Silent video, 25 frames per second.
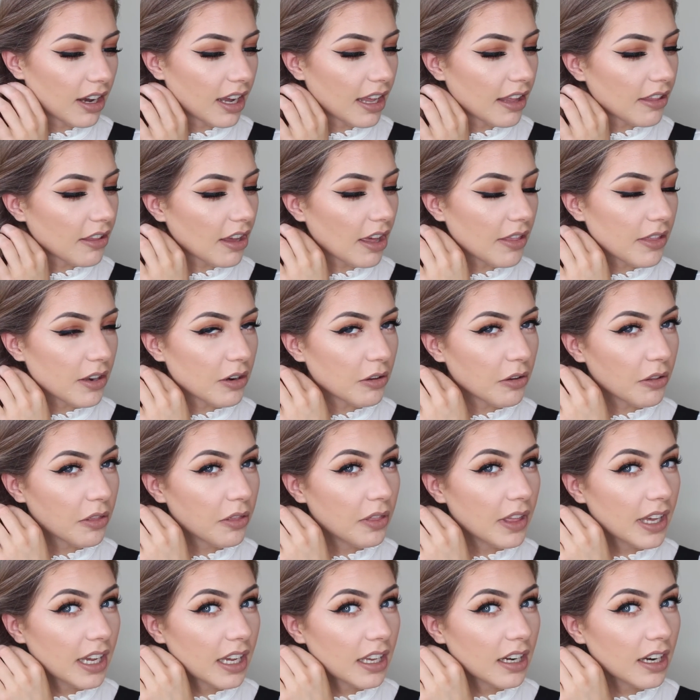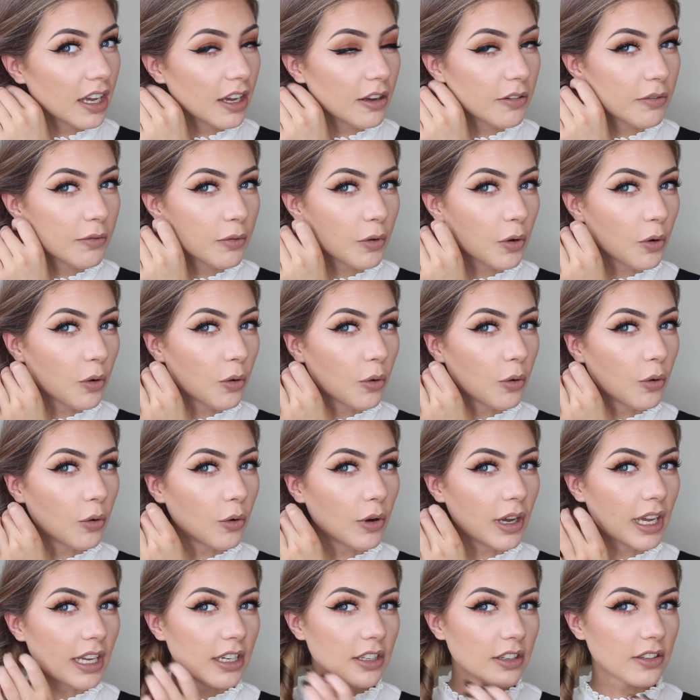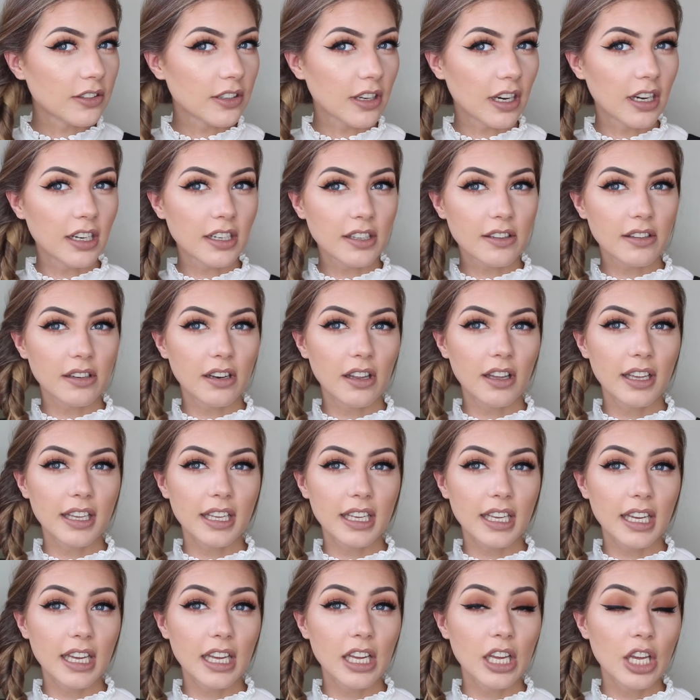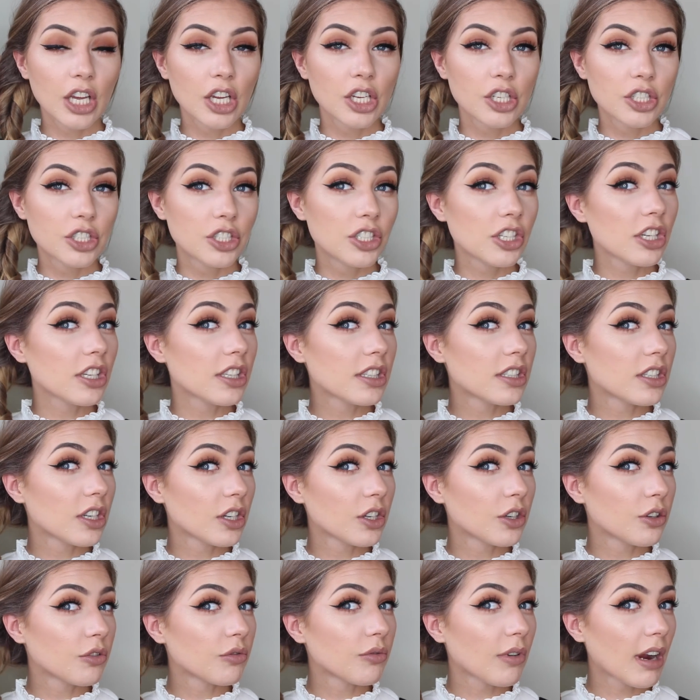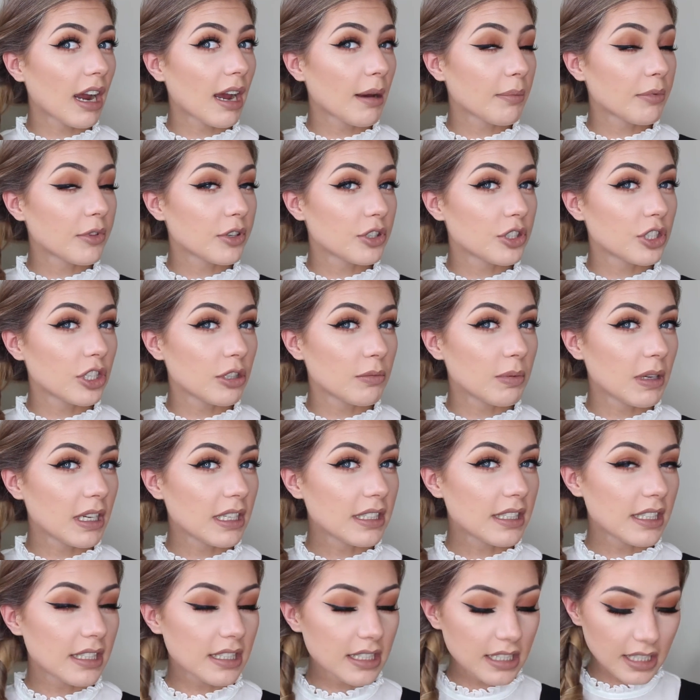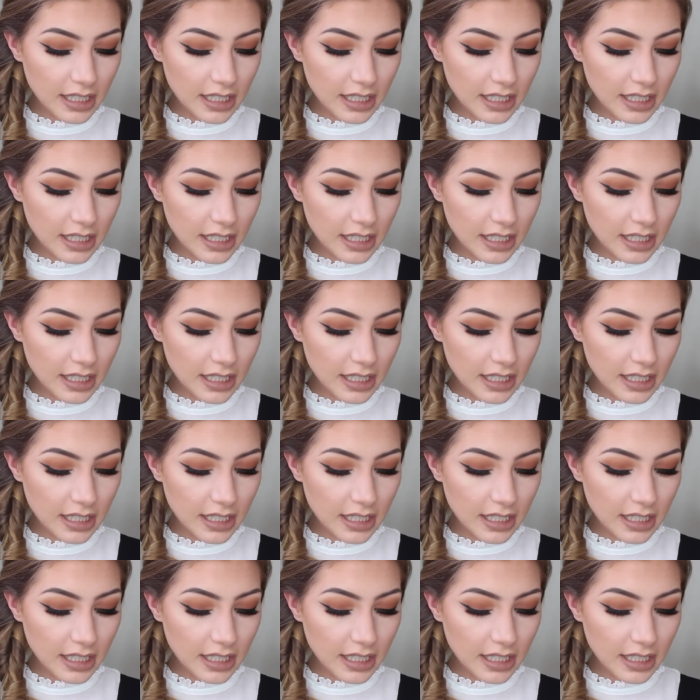is either not thick enough or it just kind of doesn't like it, just grab the two pieces